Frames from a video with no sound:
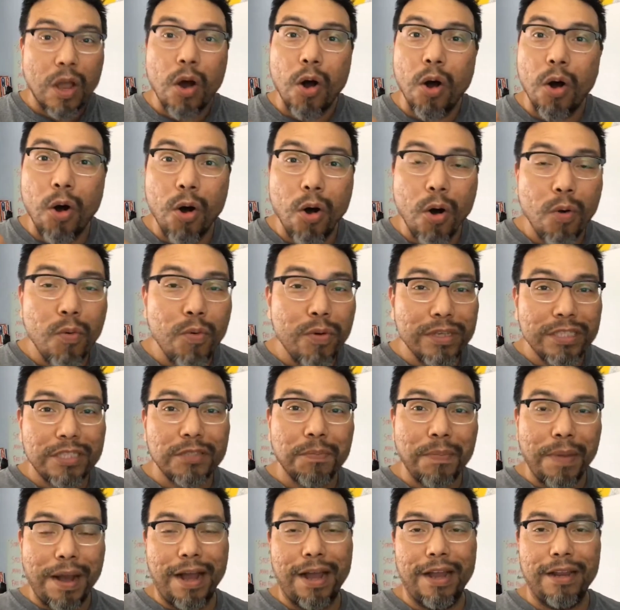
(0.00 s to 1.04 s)
Always
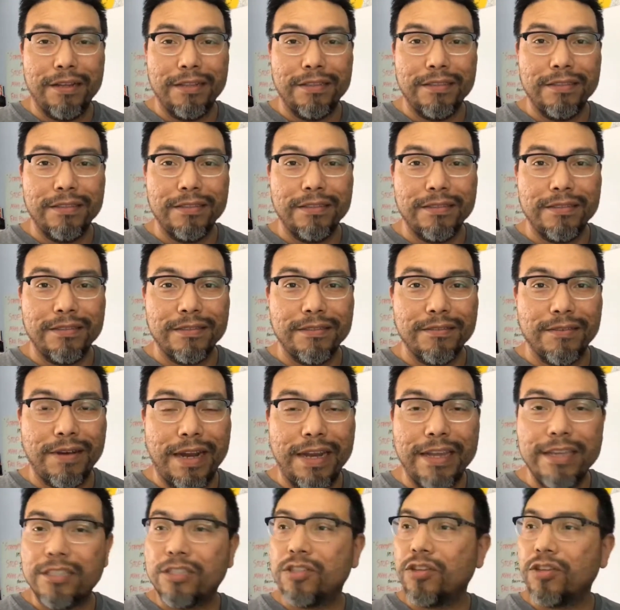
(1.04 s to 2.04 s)
smile, right?